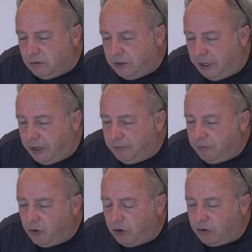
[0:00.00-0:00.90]
Yeah,
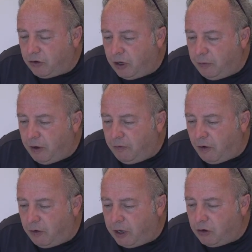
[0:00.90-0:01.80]
so it's going to be a
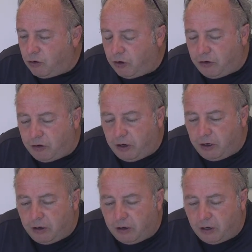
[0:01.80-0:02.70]
very interesting